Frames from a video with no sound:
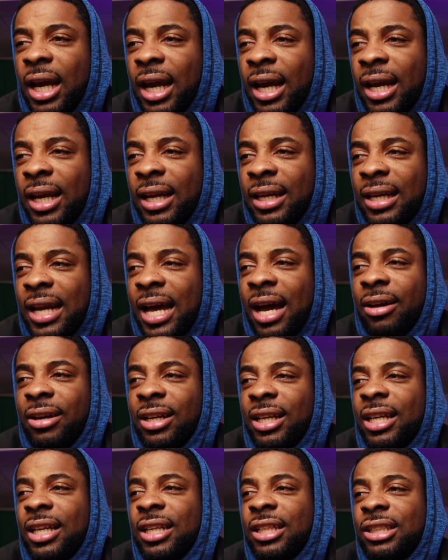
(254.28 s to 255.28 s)
and now
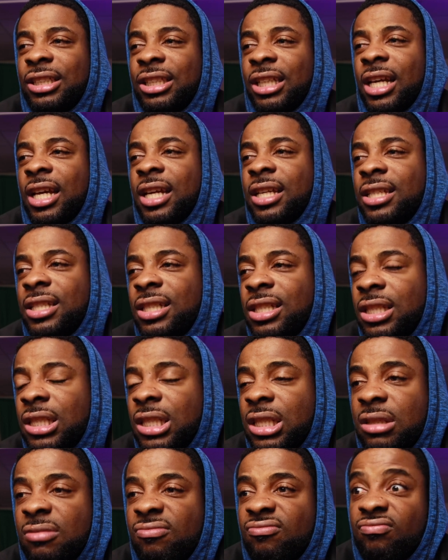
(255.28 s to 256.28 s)
they get a chance
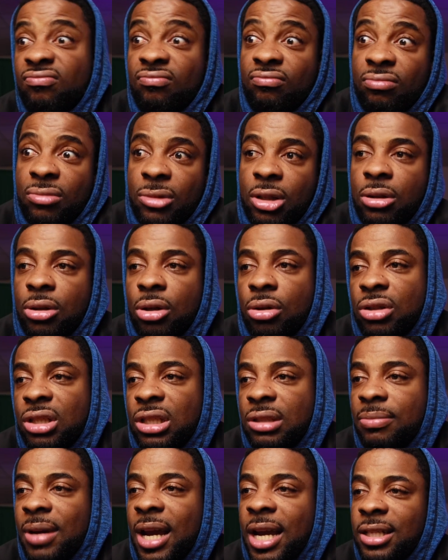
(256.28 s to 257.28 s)
to, you know,
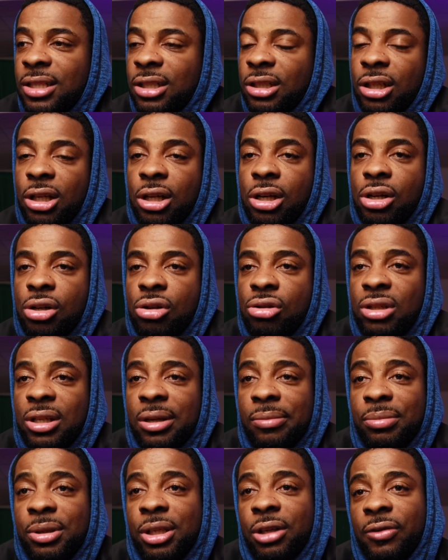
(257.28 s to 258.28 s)
smash the girls
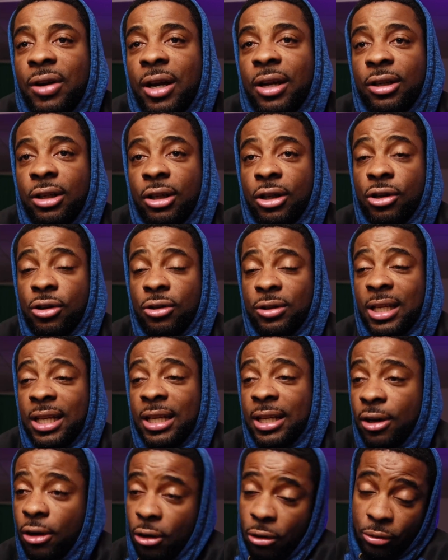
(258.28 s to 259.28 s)
and be around the girls
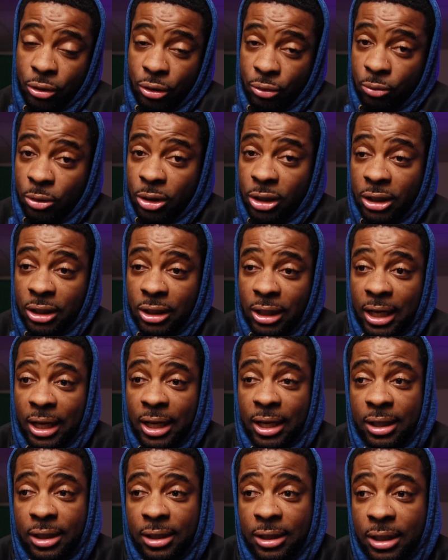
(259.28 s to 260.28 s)
that they always wanted,
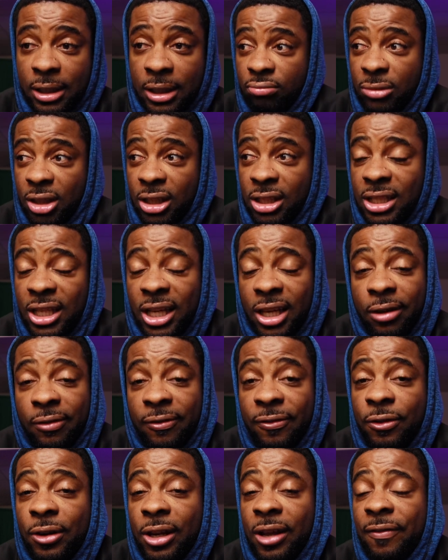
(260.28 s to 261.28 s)
and they're taking
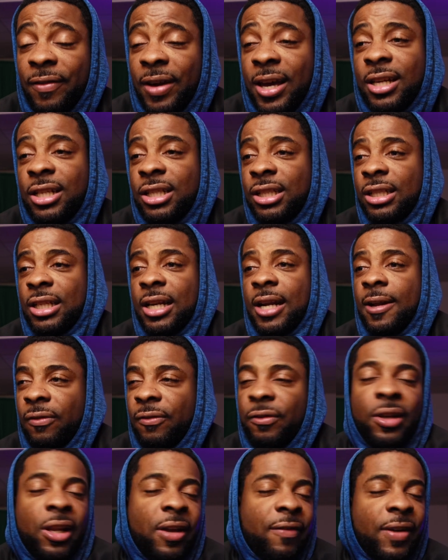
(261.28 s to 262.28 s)
full advantage of that.
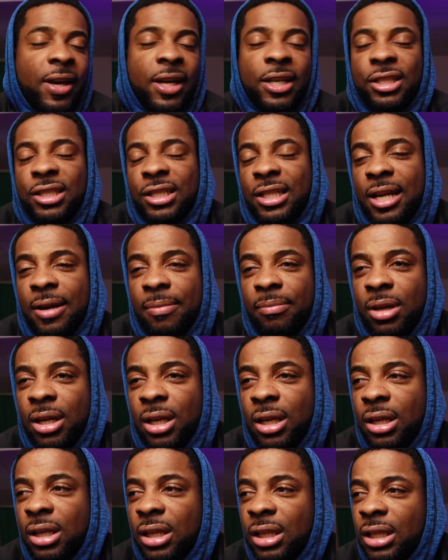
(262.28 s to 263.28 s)
Full advantage of that,
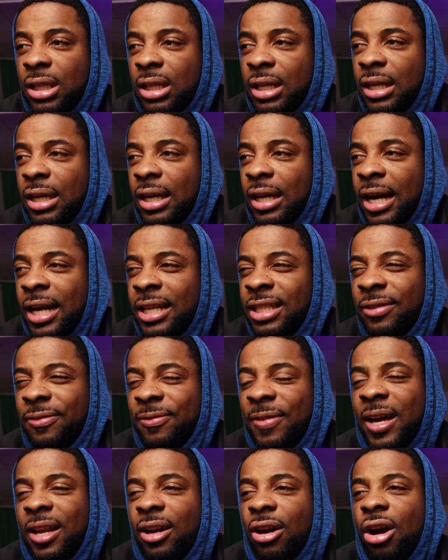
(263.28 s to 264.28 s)
man. I just
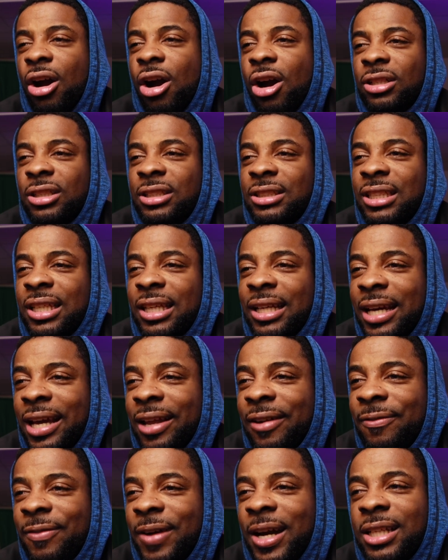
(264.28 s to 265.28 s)
find it hard to take
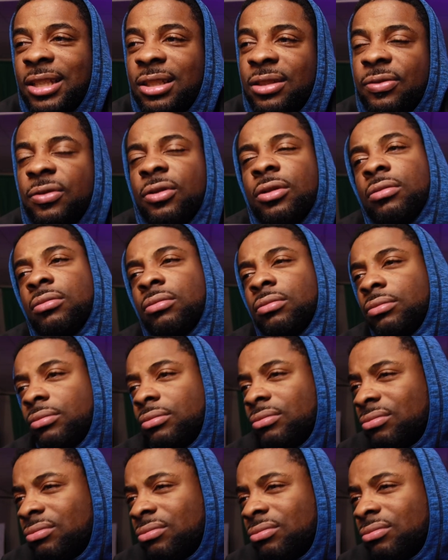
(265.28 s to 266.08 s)
advice from